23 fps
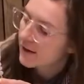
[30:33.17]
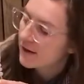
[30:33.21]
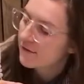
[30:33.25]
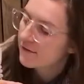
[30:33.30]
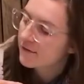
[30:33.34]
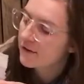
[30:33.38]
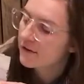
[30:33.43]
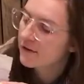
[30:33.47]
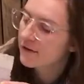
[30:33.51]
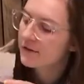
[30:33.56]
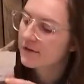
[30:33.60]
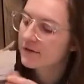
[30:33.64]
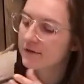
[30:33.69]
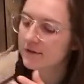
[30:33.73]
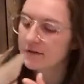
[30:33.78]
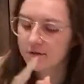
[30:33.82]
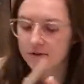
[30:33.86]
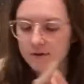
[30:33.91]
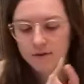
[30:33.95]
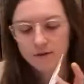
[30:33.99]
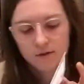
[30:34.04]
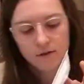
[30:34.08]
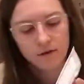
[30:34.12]
covers
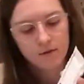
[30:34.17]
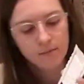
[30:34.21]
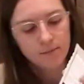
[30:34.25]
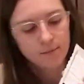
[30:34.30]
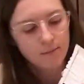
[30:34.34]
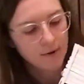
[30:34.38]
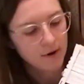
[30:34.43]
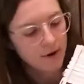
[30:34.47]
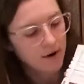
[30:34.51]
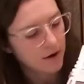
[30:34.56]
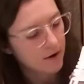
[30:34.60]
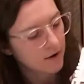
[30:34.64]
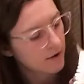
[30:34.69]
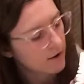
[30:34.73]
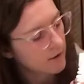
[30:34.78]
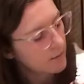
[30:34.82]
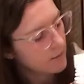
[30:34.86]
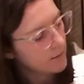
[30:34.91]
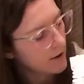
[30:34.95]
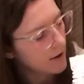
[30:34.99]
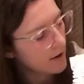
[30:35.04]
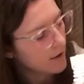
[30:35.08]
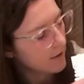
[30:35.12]
the
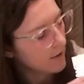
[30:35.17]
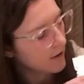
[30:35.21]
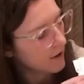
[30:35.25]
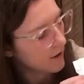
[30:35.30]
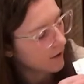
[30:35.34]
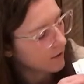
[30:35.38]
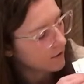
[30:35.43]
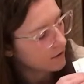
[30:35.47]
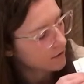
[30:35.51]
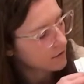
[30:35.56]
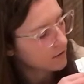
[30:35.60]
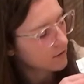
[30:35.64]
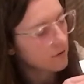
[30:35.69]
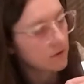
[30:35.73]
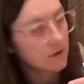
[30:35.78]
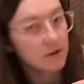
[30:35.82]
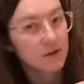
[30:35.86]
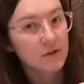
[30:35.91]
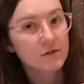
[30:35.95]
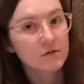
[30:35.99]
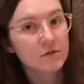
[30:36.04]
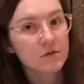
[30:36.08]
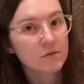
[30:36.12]
bottom and then also
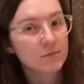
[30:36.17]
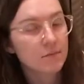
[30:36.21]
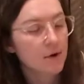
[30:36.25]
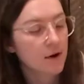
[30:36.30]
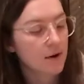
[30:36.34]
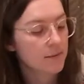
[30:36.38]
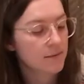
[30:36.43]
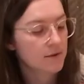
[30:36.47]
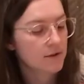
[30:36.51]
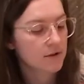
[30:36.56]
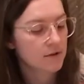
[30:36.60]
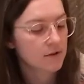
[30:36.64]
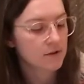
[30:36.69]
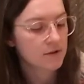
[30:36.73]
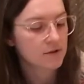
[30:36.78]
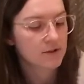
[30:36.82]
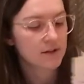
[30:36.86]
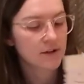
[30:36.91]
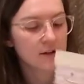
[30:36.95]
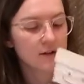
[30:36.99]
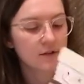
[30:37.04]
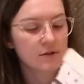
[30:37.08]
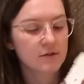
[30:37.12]
these two popsicle
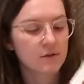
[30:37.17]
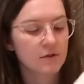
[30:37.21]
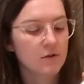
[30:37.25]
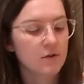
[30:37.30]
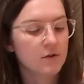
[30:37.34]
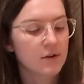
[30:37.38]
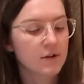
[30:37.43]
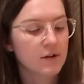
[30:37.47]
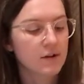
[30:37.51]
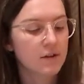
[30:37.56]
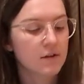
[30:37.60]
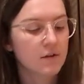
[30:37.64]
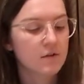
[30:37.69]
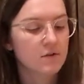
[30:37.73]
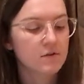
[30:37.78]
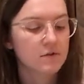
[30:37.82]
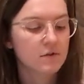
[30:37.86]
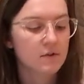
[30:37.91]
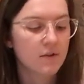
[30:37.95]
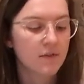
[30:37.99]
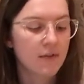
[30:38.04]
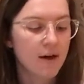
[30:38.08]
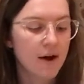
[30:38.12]
sticks. So you can either do
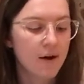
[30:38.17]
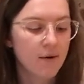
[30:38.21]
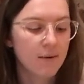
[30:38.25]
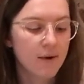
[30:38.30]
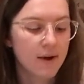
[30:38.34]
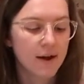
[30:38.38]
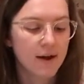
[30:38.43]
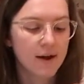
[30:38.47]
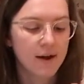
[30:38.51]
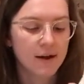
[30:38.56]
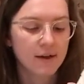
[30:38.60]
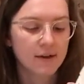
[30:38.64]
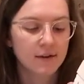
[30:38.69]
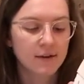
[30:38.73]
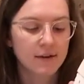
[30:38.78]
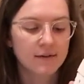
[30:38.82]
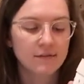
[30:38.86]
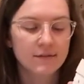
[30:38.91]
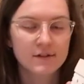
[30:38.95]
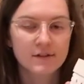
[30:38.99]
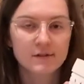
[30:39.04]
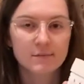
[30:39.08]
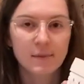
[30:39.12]
it that way and
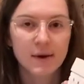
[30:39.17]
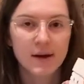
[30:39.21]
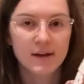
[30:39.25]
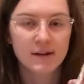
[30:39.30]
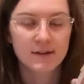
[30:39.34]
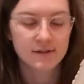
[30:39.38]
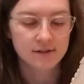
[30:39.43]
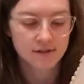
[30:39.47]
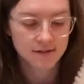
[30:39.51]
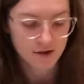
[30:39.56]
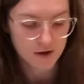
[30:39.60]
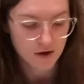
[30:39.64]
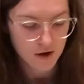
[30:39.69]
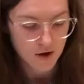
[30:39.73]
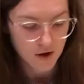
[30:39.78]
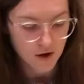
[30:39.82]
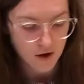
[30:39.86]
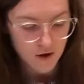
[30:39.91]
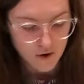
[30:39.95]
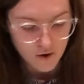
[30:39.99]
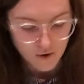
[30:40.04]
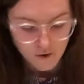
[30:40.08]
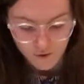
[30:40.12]
leave space
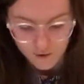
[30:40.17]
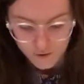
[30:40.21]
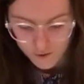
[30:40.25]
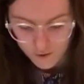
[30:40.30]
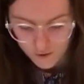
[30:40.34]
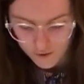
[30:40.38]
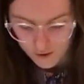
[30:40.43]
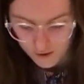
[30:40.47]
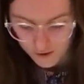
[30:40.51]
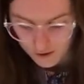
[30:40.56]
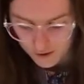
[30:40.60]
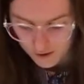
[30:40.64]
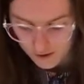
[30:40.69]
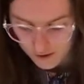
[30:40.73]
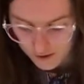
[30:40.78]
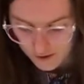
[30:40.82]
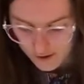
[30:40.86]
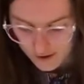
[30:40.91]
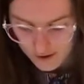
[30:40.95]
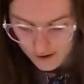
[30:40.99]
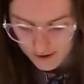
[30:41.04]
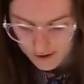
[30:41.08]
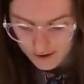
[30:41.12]
or
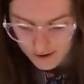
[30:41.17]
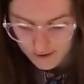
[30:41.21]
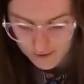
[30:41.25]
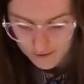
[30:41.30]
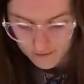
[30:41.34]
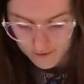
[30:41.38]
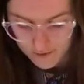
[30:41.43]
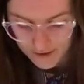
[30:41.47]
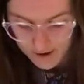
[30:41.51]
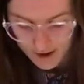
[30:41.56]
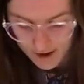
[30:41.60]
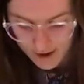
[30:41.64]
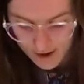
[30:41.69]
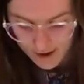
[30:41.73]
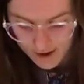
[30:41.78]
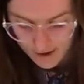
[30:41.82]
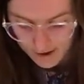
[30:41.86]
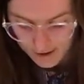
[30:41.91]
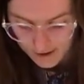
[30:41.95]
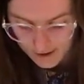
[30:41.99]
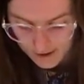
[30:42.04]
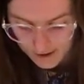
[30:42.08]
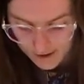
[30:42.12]
you
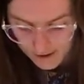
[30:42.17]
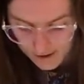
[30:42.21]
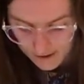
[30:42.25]
can